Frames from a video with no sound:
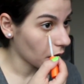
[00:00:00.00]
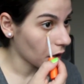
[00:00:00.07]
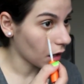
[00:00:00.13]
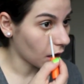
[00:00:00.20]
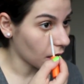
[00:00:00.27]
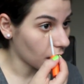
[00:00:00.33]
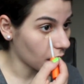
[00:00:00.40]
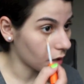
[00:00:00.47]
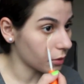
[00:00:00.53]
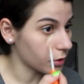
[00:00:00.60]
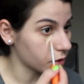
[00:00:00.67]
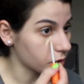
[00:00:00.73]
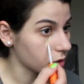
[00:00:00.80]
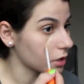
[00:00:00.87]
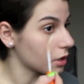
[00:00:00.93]
And
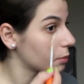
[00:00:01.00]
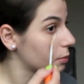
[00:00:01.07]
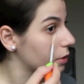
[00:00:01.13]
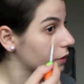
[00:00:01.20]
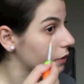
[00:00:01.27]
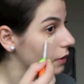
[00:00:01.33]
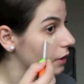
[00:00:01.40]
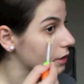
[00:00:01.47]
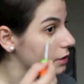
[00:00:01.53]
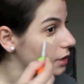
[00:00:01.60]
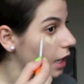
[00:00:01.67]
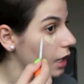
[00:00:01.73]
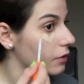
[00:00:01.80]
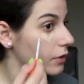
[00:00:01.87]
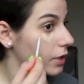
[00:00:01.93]
we're just going to put this
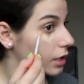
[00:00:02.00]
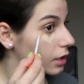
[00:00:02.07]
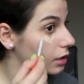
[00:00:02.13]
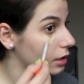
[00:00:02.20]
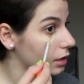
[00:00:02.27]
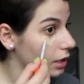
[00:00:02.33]
kind of in